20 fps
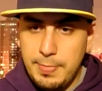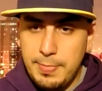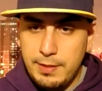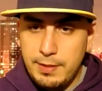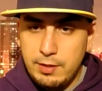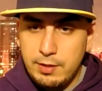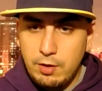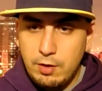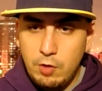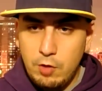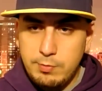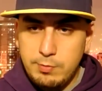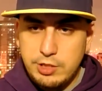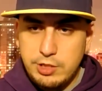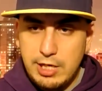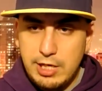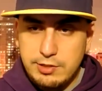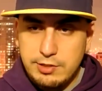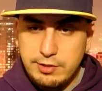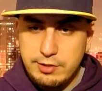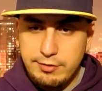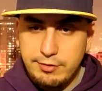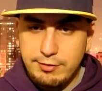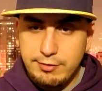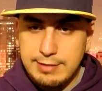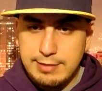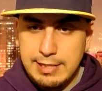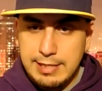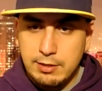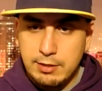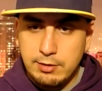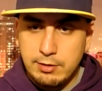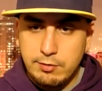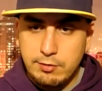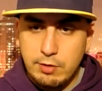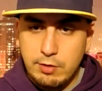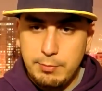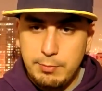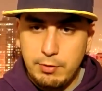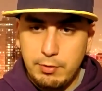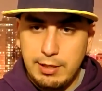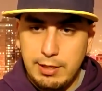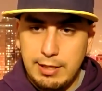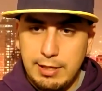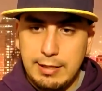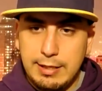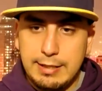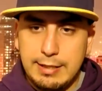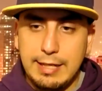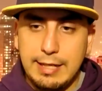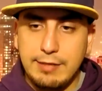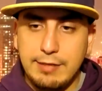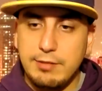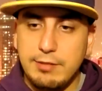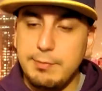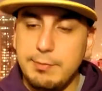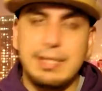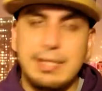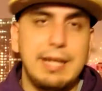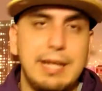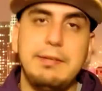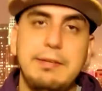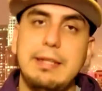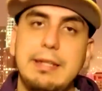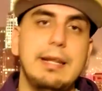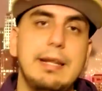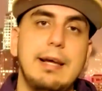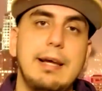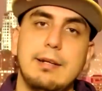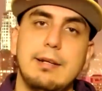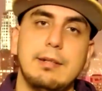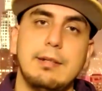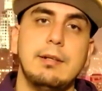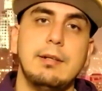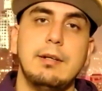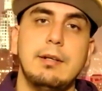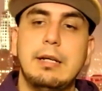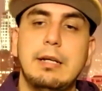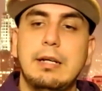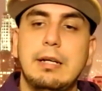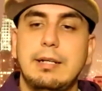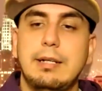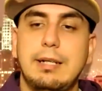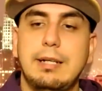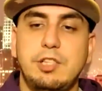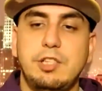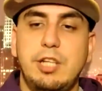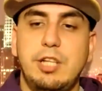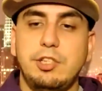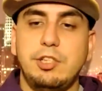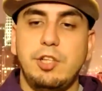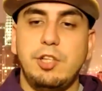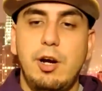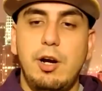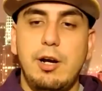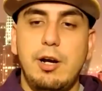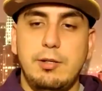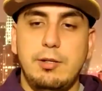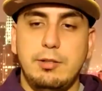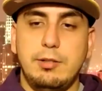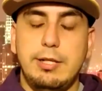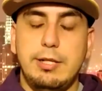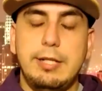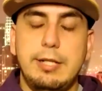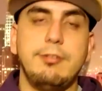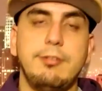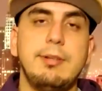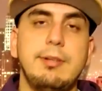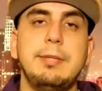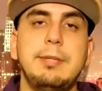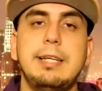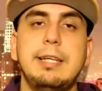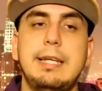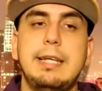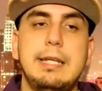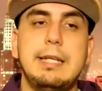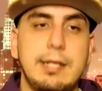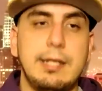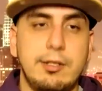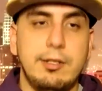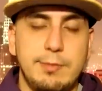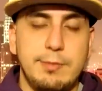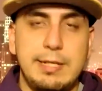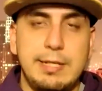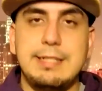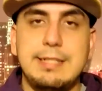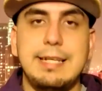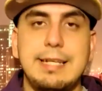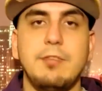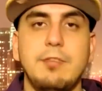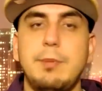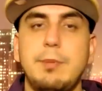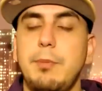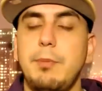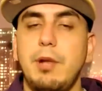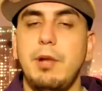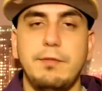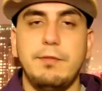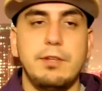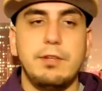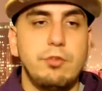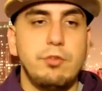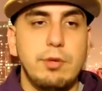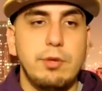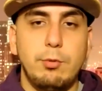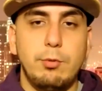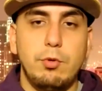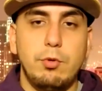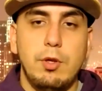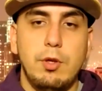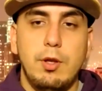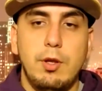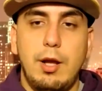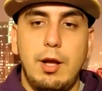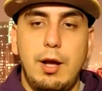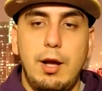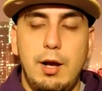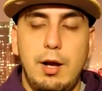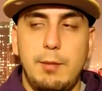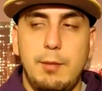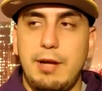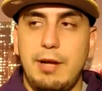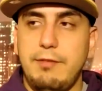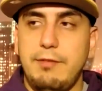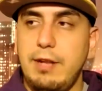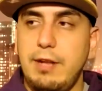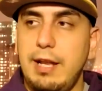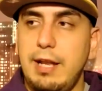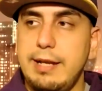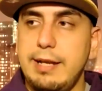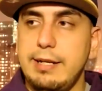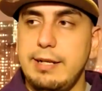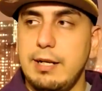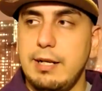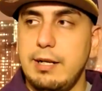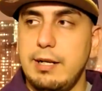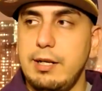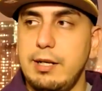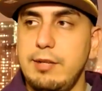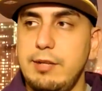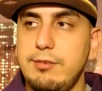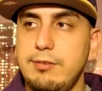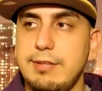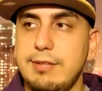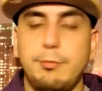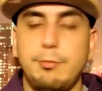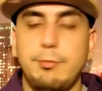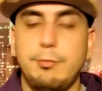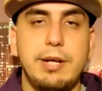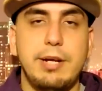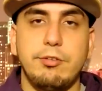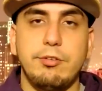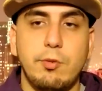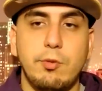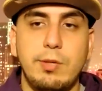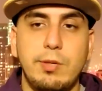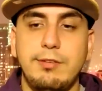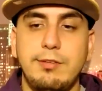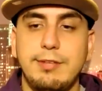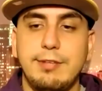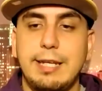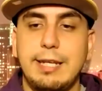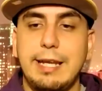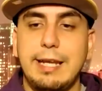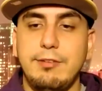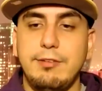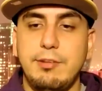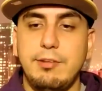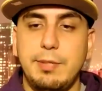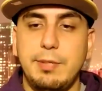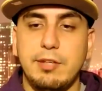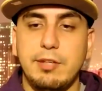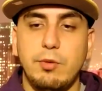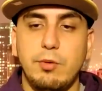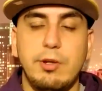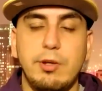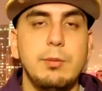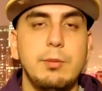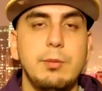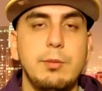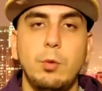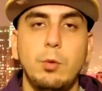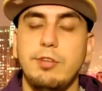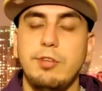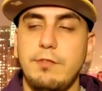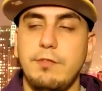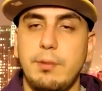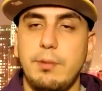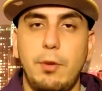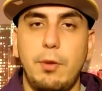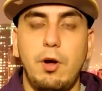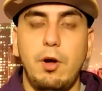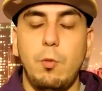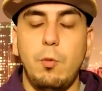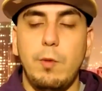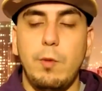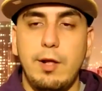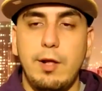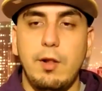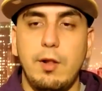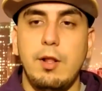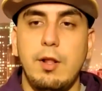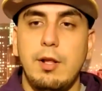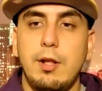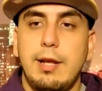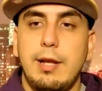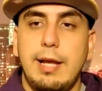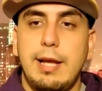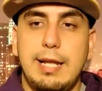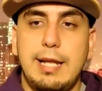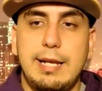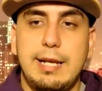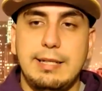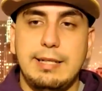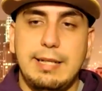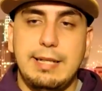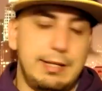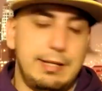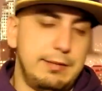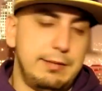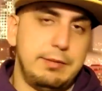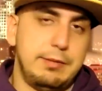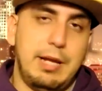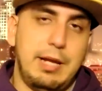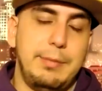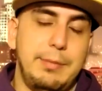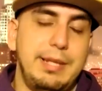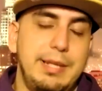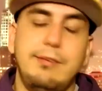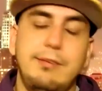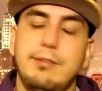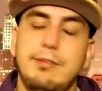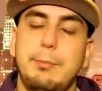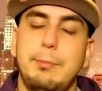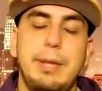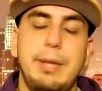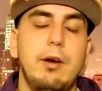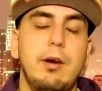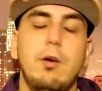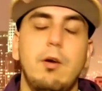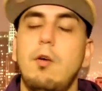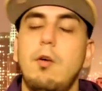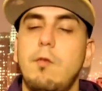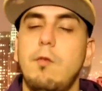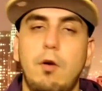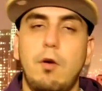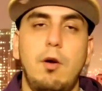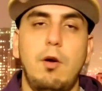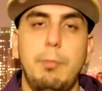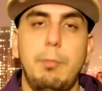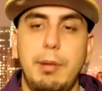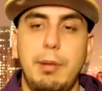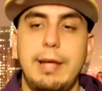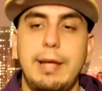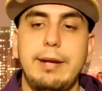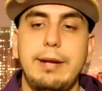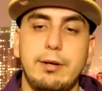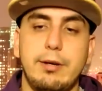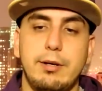hope Josh doesn't stand on the three-point line like KCP. Definitely not. Now, Josh Hart, here's something he does, man. He takes people off the dribble. I feel like he sets better screens than KCP as well. He moves off the ball well. And, he's the better overall player.